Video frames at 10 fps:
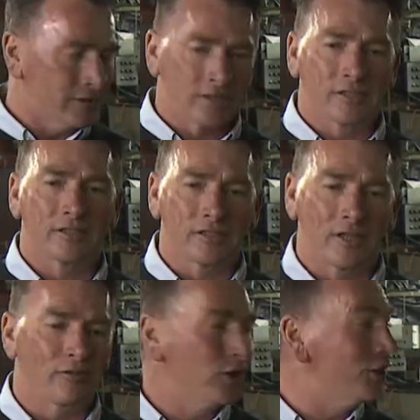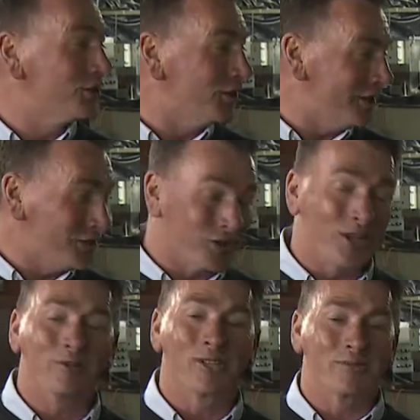it's, it's a really
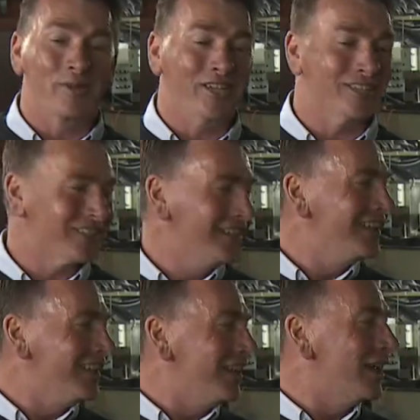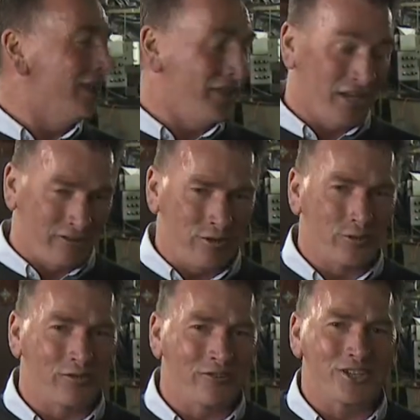enjoyable experience. I think, if you
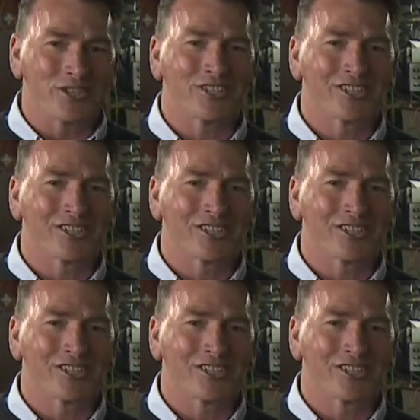were a fish.